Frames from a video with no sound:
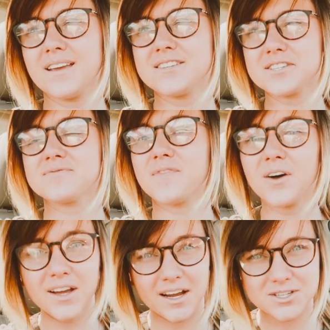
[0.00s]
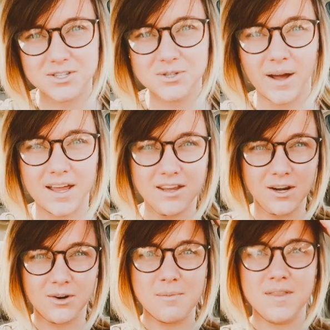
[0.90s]
just felt like I should do it.
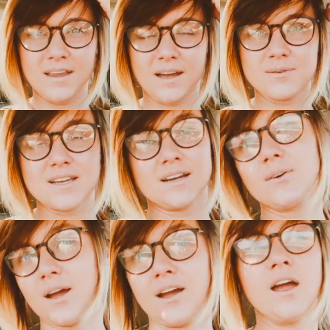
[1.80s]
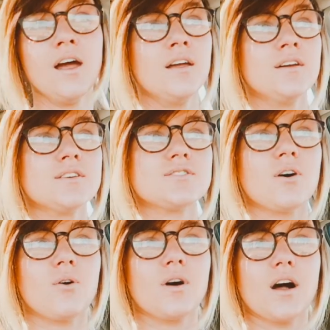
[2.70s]
You know what I mean? Like, I was like, okay.
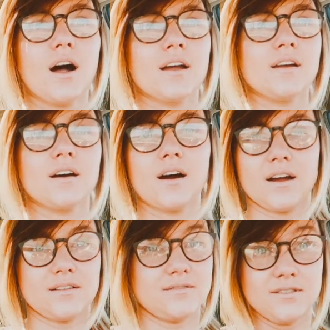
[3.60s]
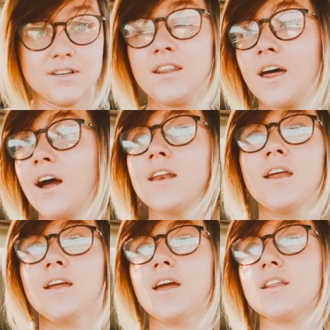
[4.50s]
So I did that,
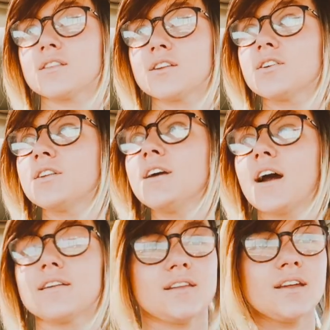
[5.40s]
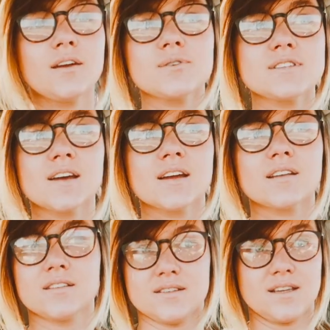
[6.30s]
and literally, I think it was like
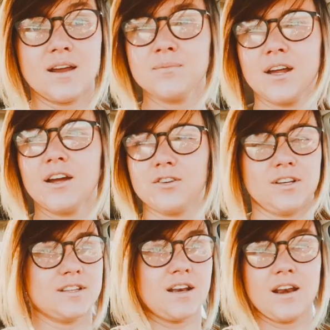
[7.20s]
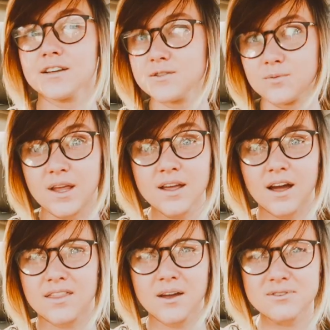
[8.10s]
the same day or like the next week.
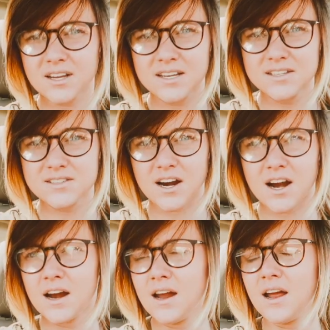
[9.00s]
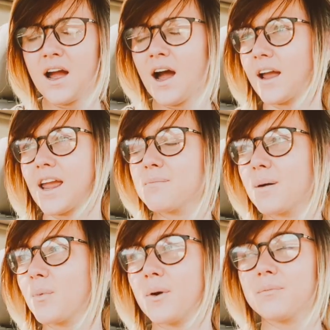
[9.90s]
I think it was on Easter. I can't
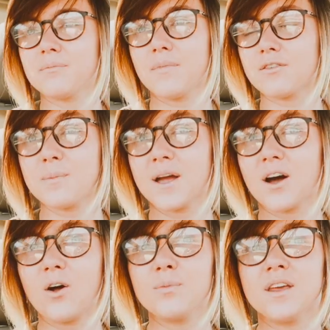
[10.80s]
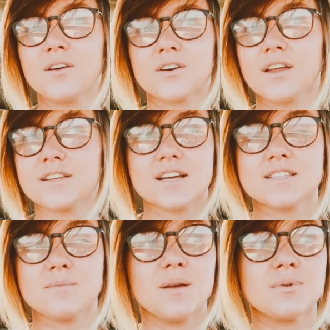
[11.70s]
remember when my roommate called me or like
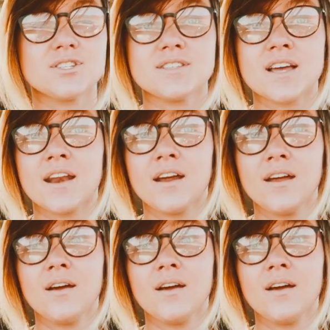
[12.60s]
texted me, but she said,